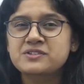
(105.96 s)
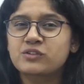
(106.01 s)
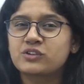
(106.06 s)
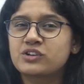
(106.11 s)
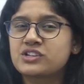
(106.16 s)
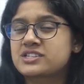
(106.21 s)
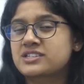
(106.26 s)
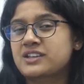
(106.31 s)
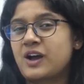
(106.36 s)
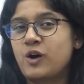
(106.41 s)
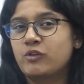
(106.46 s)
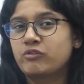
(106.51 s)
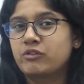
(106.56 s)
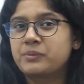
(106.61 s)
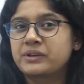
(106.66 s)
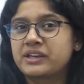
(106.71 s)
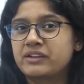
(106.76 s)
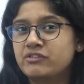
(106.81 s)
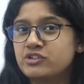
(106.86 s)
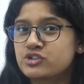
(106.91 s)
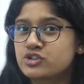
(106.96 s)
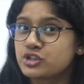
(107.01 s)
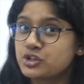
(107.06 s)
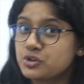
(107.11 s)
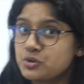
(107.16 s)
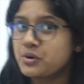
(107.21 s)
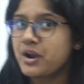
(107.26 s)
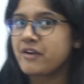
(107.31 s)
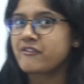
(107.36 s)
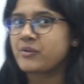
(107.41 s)
of discount will be given to
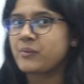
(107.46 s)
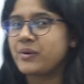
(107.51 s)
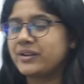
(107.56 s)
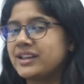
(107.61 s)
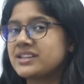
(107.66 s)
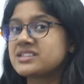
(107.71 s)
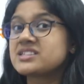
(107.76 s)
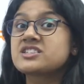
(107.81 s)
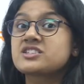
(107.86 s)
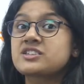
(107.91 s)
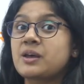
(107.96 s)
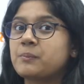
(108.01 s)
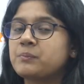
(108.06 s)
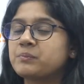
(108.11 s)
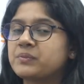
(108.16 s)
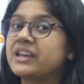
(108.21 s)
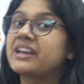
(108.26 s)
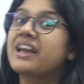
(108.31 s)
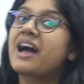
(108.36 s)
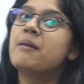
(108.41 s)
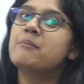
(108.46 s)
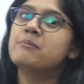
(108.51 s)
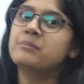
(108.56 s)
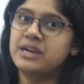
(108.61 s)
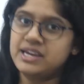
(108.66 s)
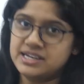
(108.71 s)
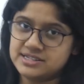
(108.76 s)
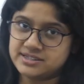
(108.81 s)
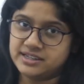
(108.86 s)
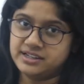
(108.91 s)
you, everyone. That's something
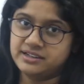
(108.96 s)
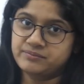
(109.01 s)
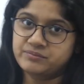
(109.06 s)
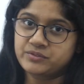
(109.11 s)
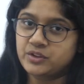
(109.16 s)
amazing,